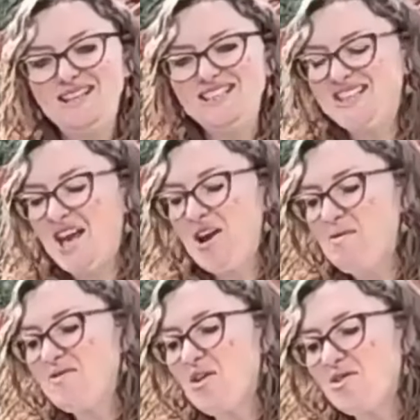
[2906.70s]
So
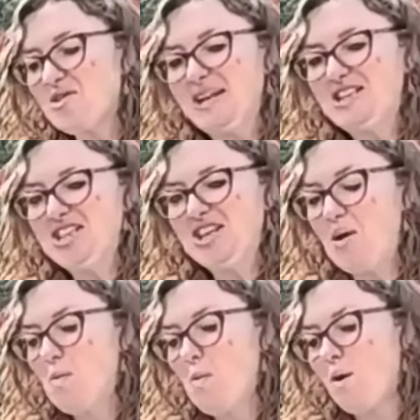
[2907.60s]
we've got the question,
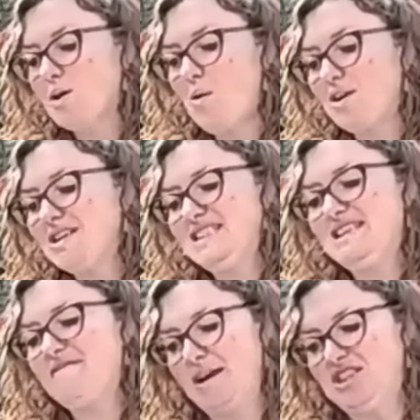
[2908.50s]
what qualitative
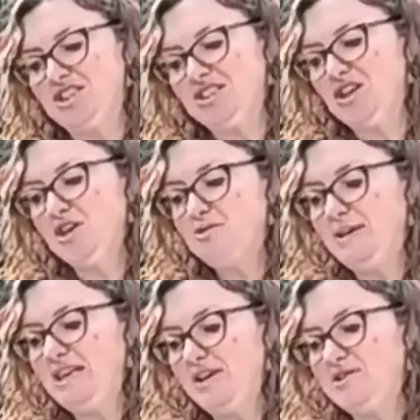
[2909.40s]
measures could be
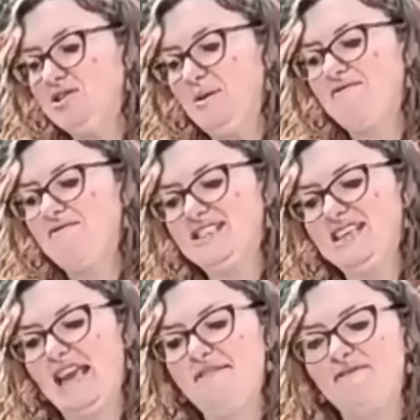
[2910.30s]
used to
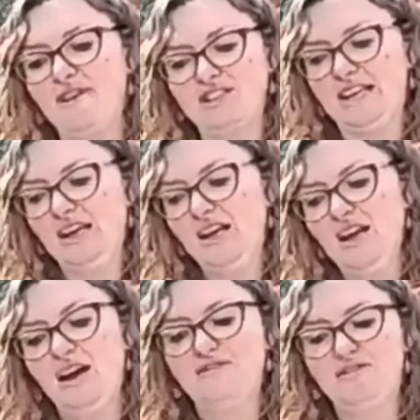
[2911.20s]
investigate flooding
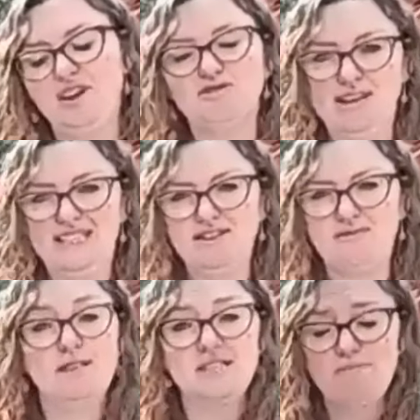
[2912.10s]
and flood risk from
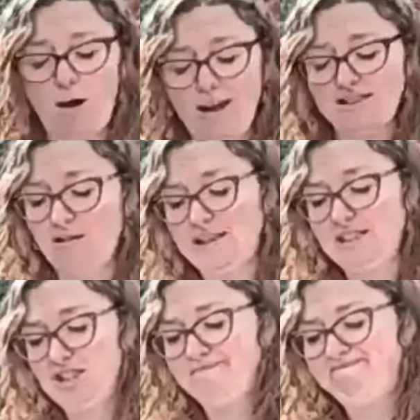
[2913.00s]
the Spires
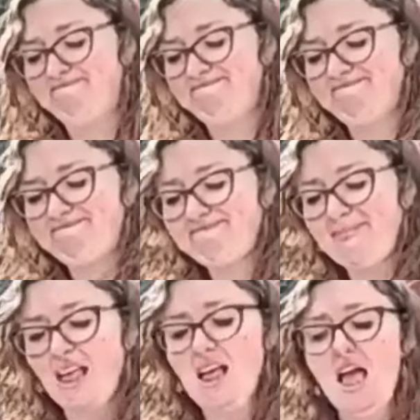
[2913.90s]
College?
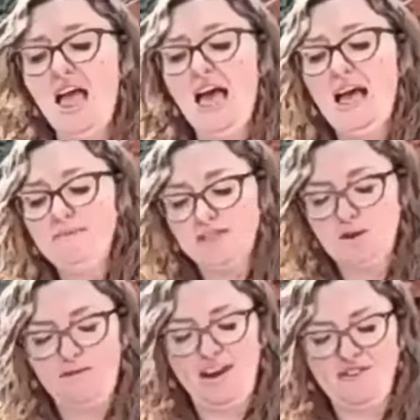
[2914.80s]
So
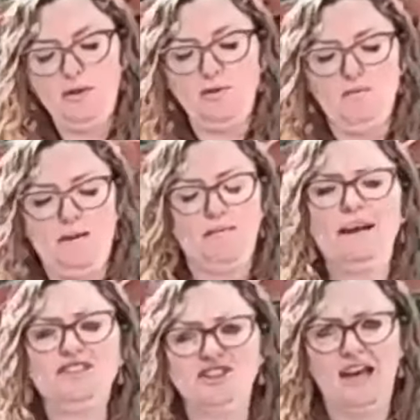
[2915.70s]
we've had a few of the bigger
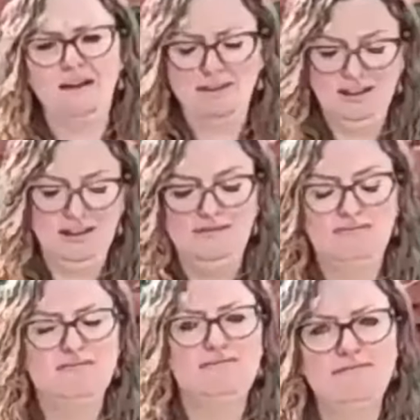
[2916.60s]
picture there.
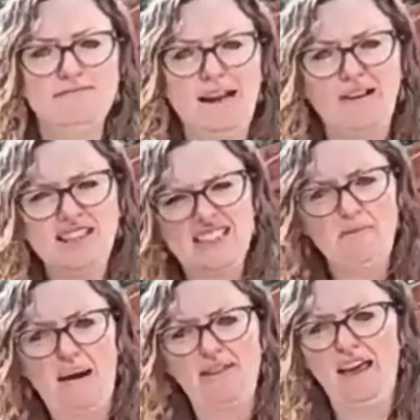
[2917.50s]
Now let's think
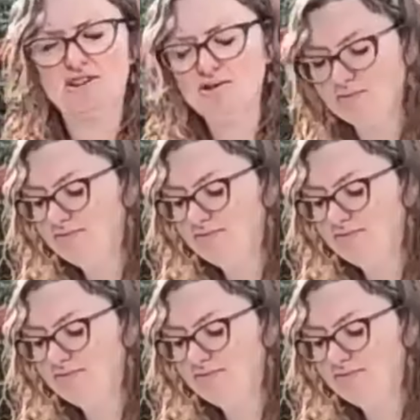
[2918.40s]
about the actual